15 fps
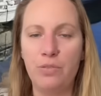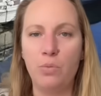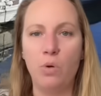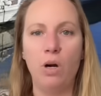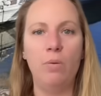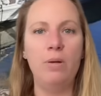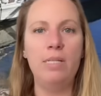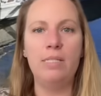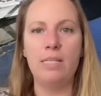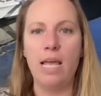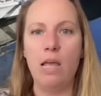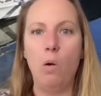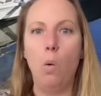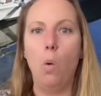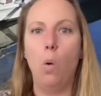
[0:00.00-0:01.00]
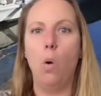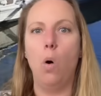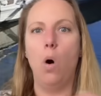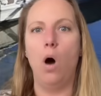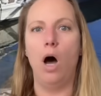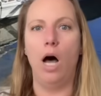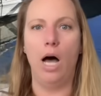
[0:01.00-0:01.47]
where we say,
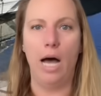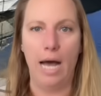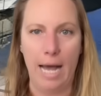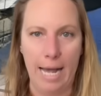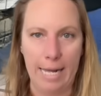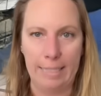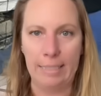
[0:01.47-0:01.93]
oh,